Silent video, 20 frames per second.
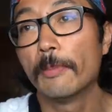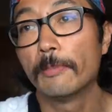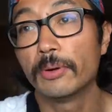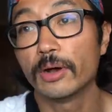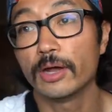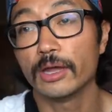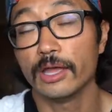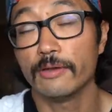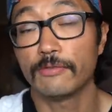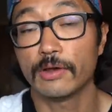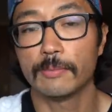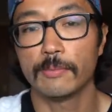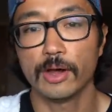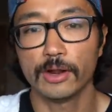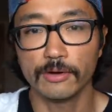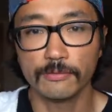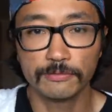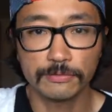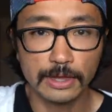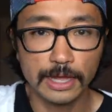But if I'm
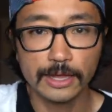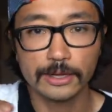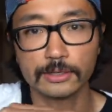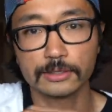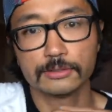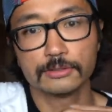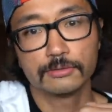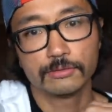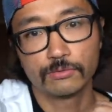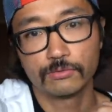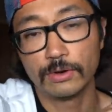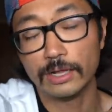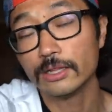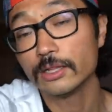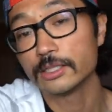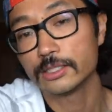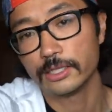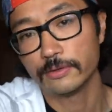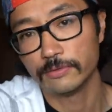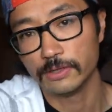on a flat,
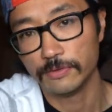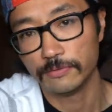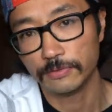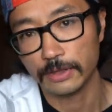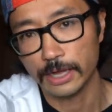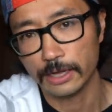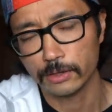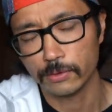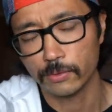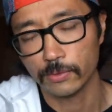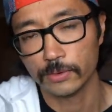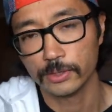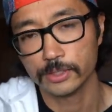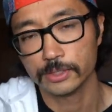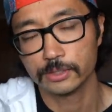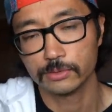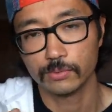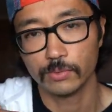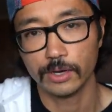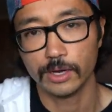relatively flat
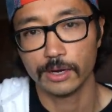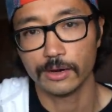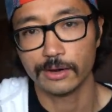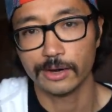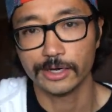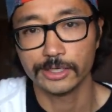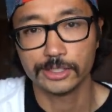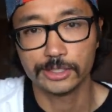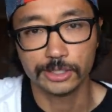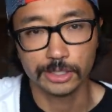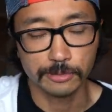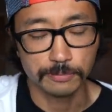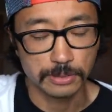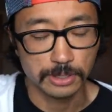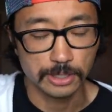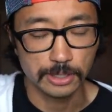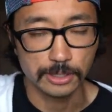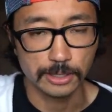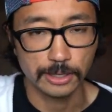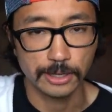course where I should
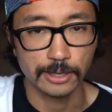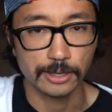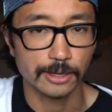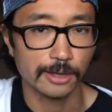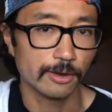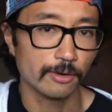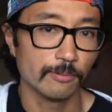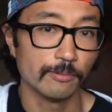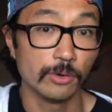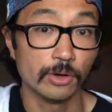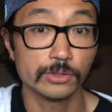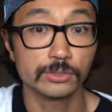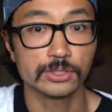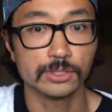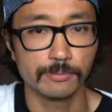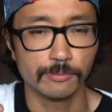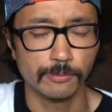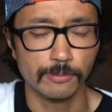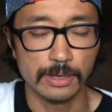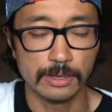be
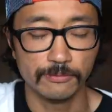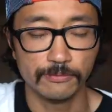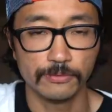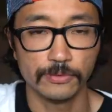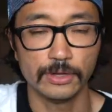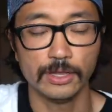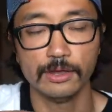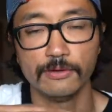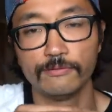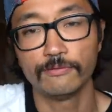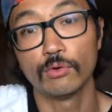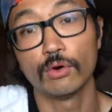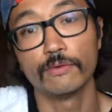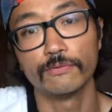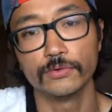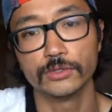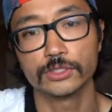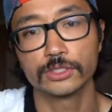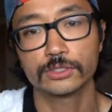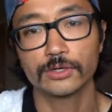mostly midfoot and
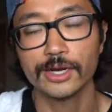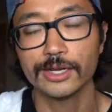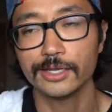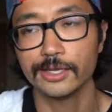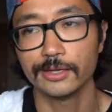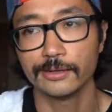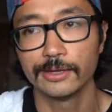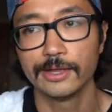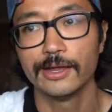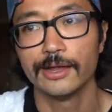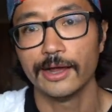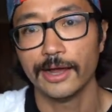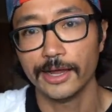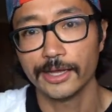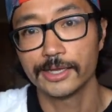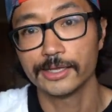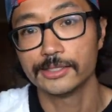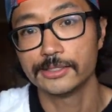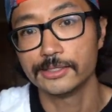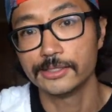forefoot striking,
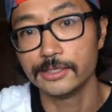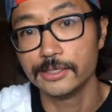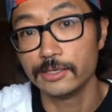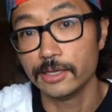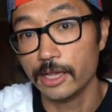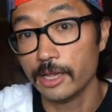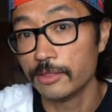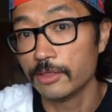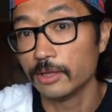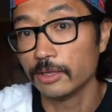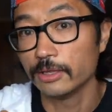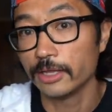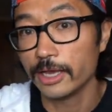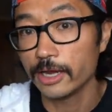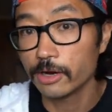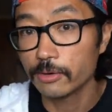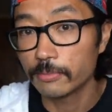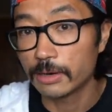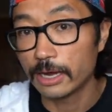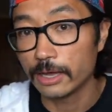I could see in the
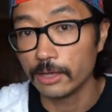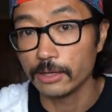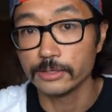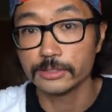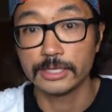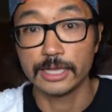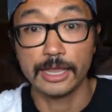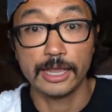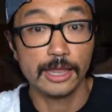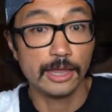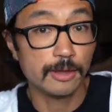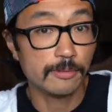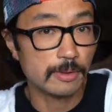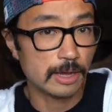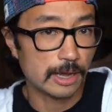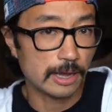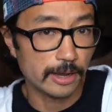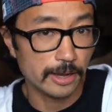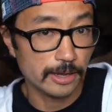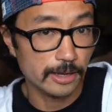later miles, am
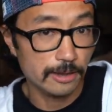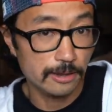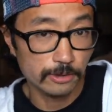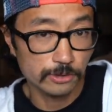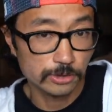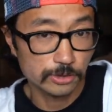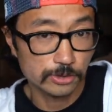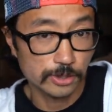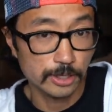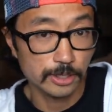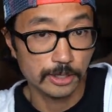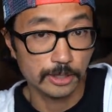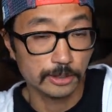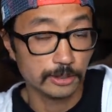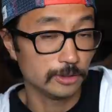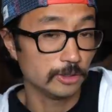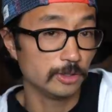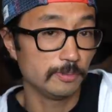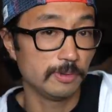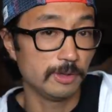I heel striking
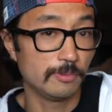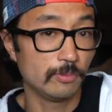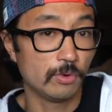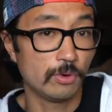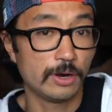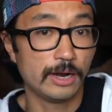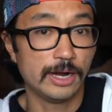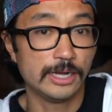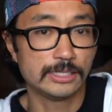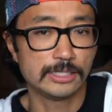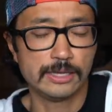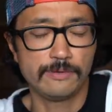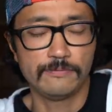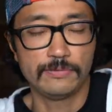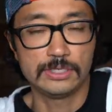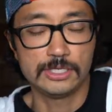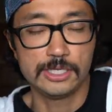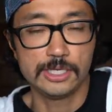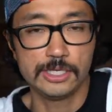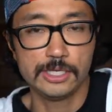a little bit more as I'm
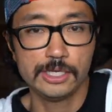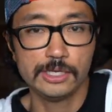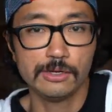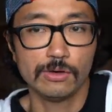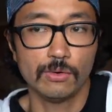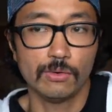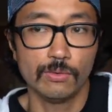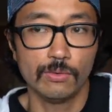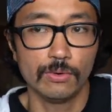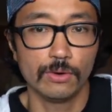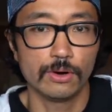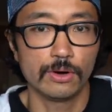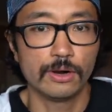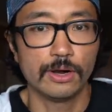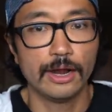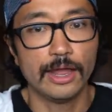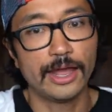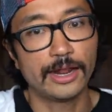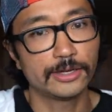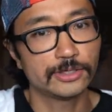fatiguing,
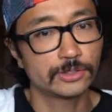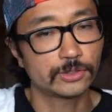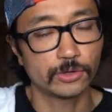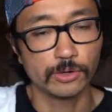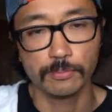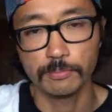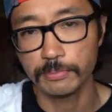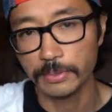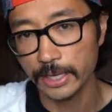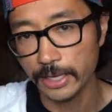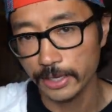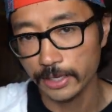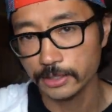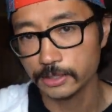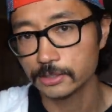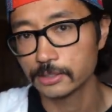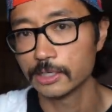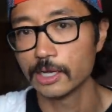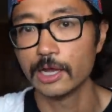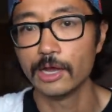or at a certain
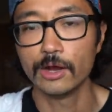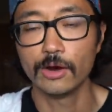pace